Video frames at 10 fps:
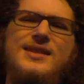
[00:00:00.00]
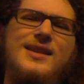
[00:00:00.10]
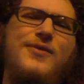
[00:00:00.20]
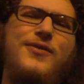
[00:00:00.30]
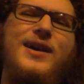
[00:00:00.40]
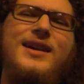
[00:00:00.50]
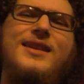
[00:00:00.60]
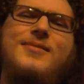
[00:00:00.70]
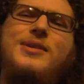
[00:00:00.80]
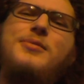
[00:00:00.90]
It's like,
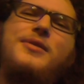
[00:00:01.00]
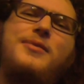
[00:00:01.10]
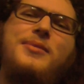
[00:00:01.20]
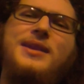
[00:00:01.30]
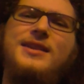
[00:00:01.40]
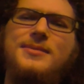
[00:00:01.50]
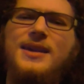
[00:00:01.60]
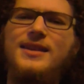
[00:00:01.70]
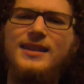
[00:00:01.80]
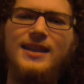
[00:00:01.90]
fucking, people have opinions,
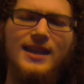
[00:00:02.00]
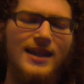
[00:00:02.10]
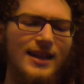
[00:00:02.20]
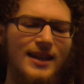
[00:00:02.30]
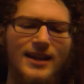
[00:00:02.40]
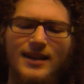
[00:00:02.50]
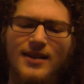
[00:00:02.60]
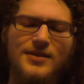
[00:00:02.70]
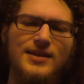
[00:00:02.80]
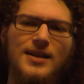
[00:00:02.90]
man. Like,
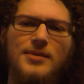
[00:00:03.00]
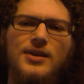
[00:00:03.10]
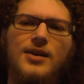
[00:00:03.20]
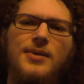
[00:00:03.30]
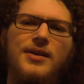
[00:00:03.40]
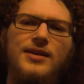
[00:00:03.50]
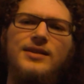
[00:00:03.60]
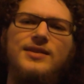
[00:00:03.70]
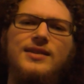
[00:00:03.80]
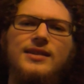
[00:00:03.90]
now's the time to talk about it.
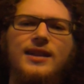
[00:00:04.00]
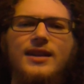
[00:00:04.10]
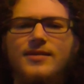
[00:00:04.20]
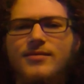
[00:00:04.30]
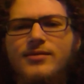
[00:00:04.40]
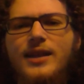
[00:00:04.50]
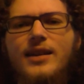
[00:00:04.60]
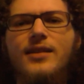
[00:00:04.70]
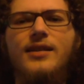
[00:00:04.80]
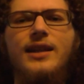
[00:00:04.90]
Let's let
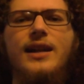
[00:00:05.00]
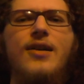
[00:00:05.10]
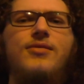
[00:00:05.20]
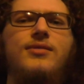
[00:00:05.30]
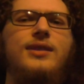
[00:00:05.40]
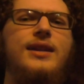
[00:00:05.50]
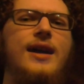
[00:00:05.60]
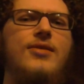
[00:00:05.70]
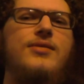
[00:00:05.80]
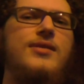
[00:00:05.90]
it
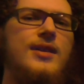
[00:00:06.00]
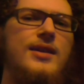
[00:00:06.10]
out.